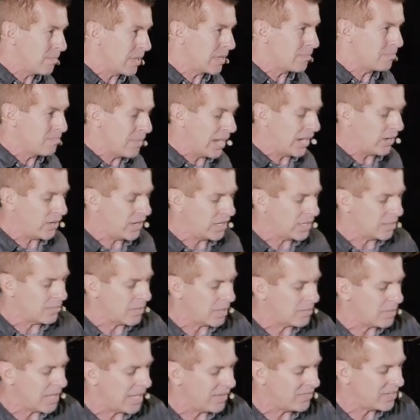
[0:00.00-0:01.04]
being married and
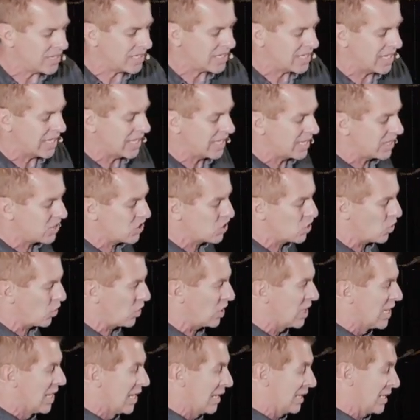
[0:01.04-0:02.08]
maybe having kids,
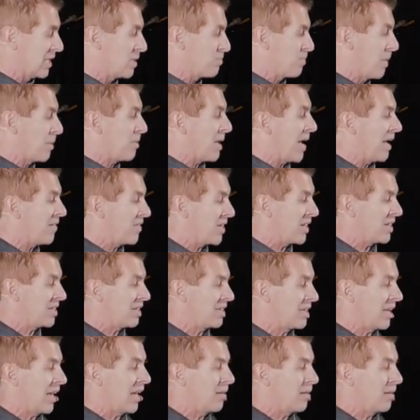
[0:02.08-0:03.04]
or at least maybe having,